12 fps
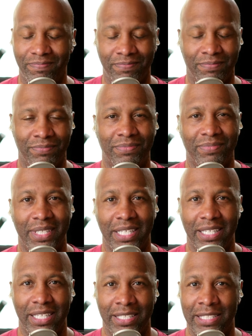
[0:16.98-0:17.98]
Mm,
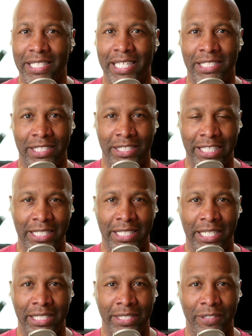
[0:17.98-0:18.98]
it's not just
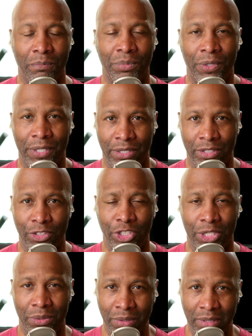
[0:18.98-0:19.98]
getting out there and pointing and
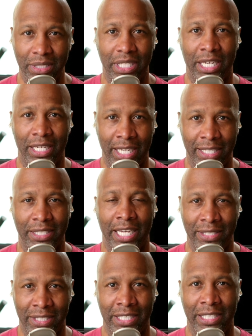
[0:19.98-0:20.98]
shooting. I, I,
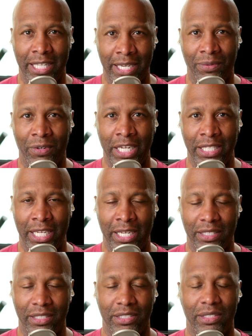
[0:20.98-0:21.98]
I'll tell you that right
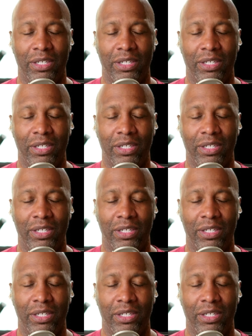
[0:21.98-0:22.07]
now.